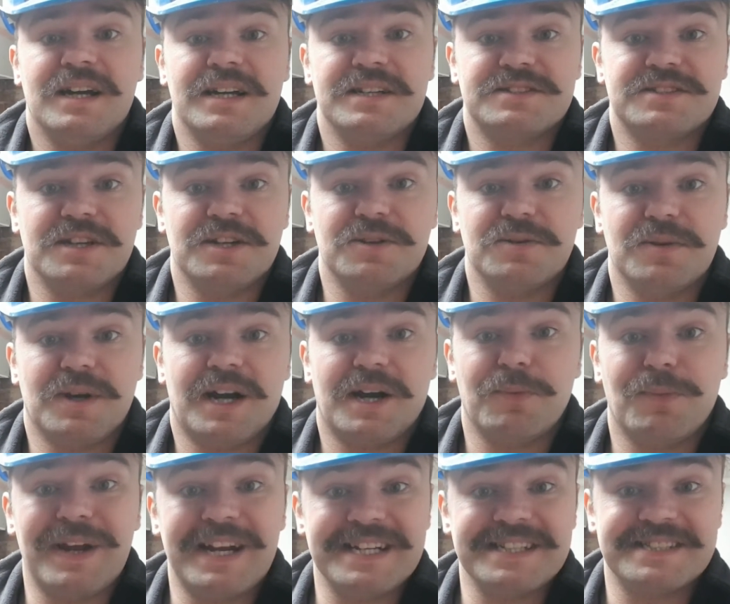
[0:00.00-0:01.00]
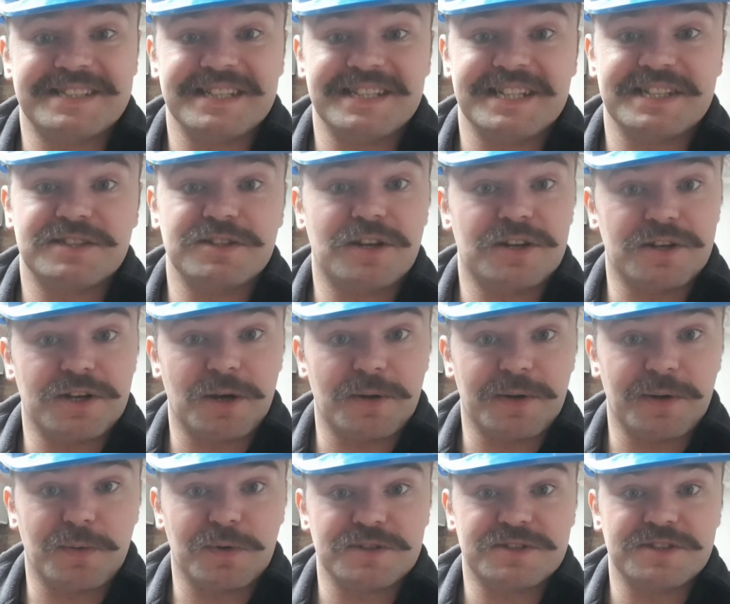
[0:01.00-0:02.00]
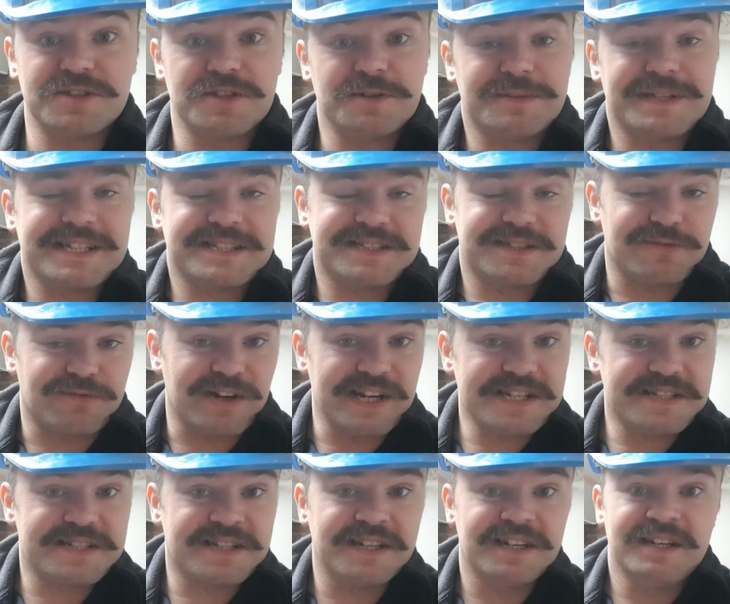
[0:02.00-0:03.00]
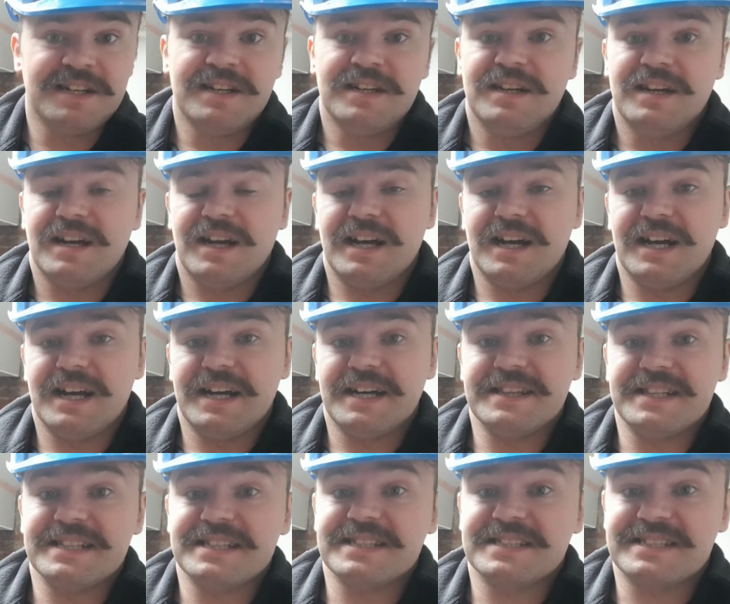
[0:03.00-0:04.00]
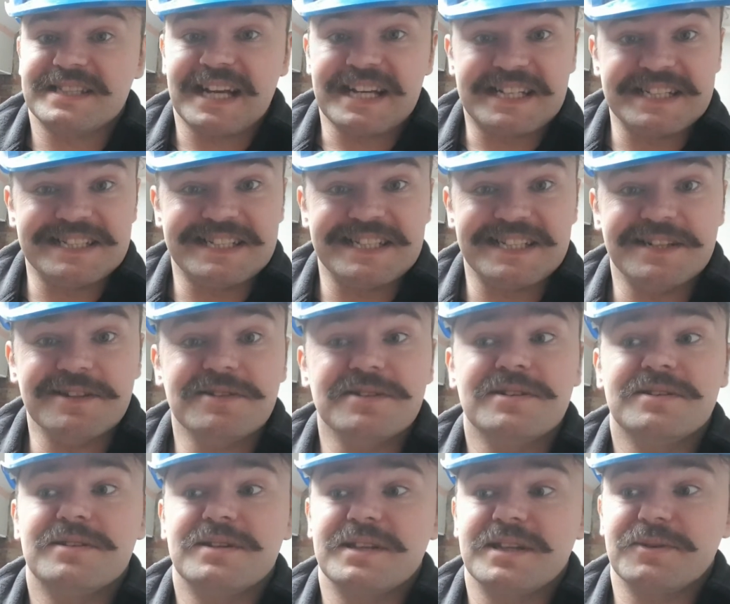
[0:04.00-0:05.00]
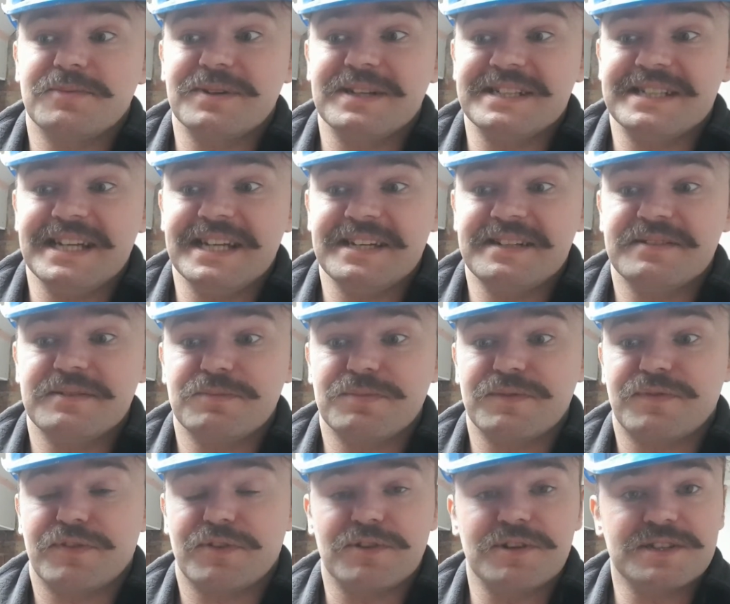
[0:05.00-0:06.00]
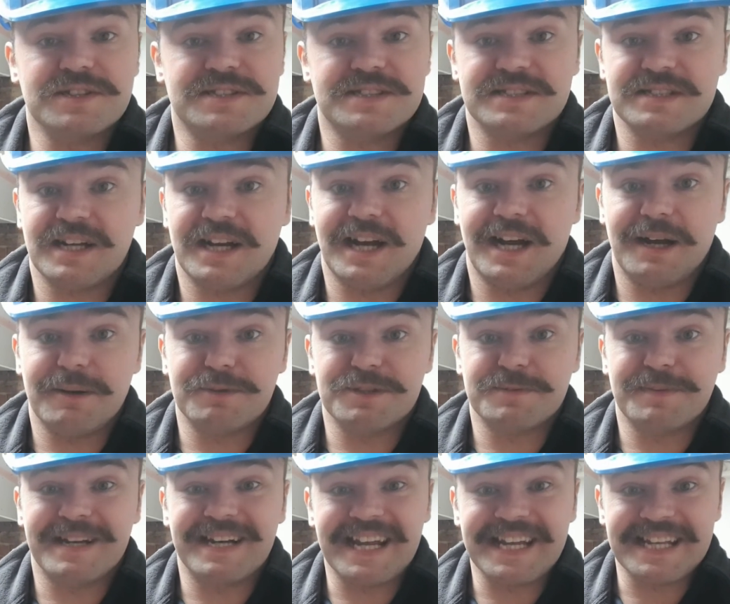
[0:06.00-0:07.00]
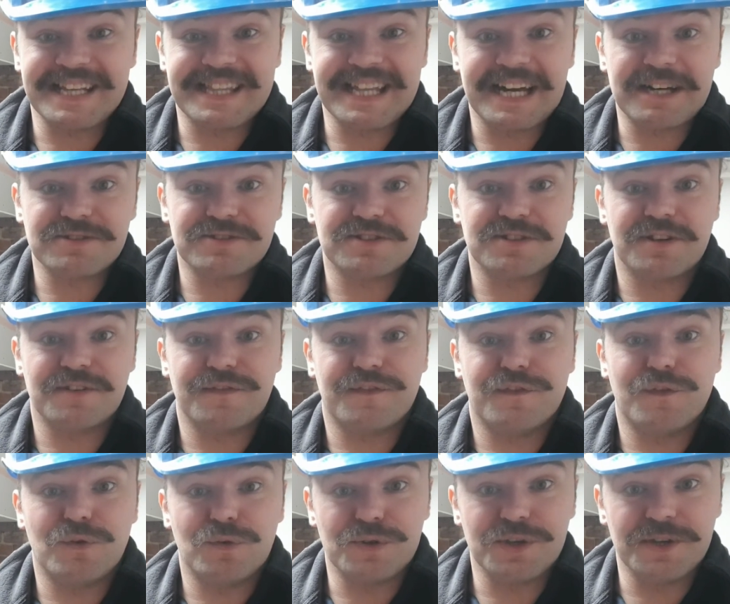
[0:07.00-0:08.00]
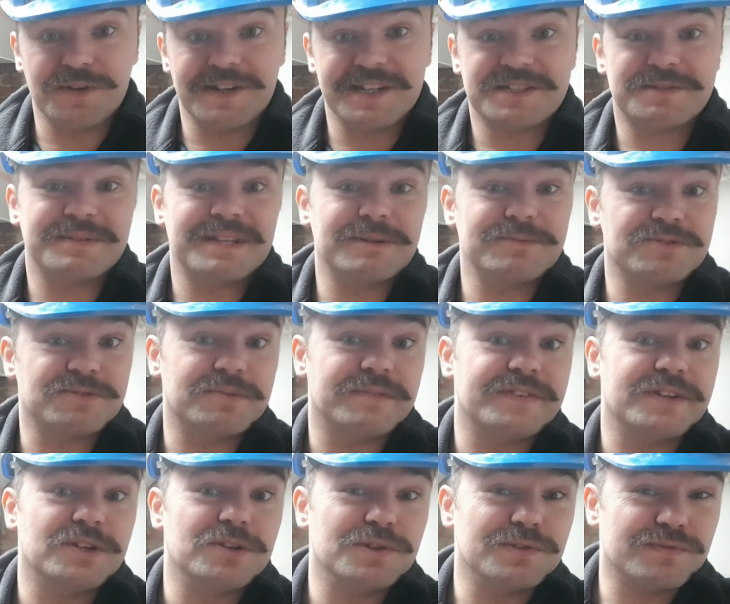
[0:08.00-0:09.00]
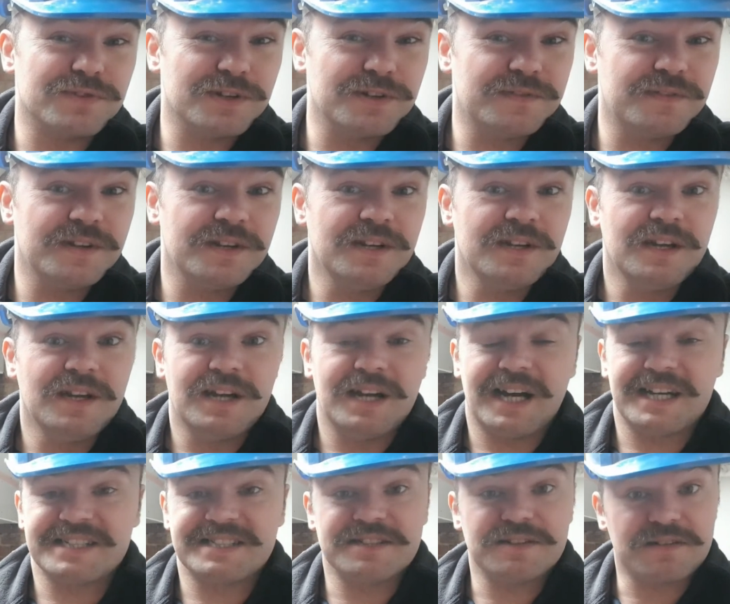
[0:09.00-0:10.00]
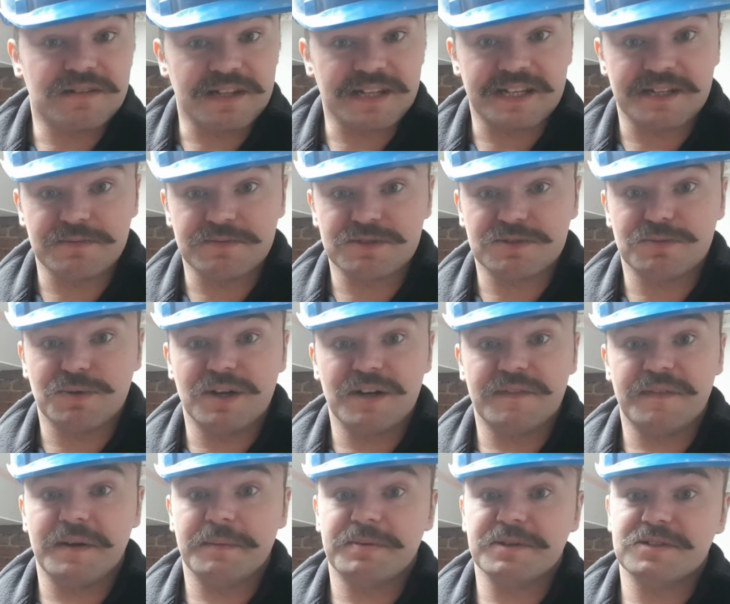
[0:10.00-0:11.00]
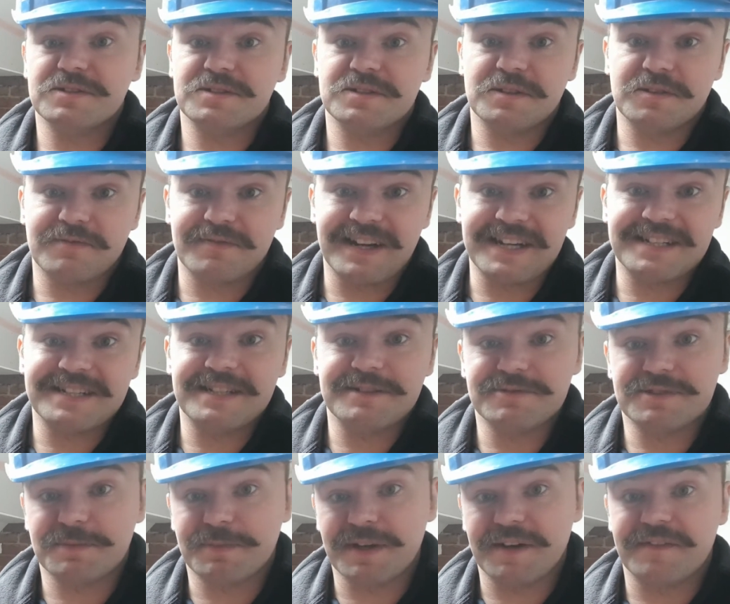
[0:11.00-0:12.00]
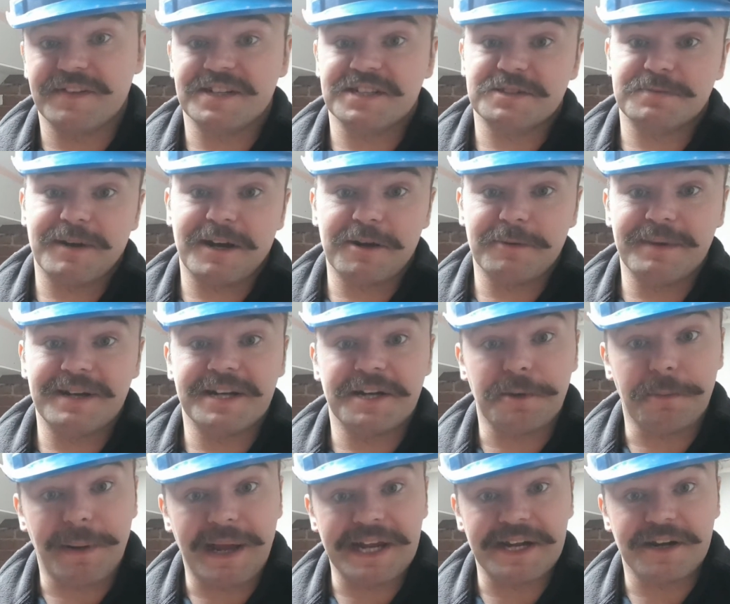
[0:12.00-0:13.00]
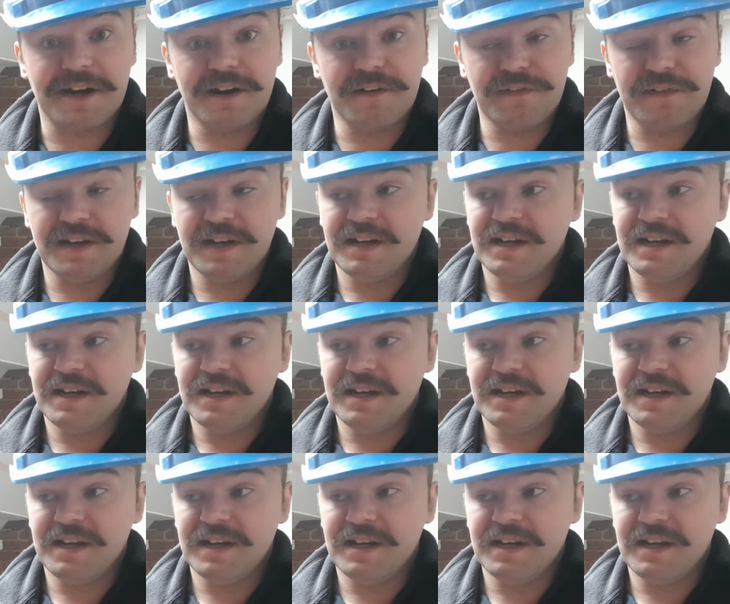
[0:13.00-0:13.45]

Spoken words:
So I went into this not knowing what to do, but that's the risk. And then the second deal that we did for us, we spent 80,000 on 4 units, but that was with a new roof. I still think it was worth it because of the rent. It was a bit of an experiment. It paid off.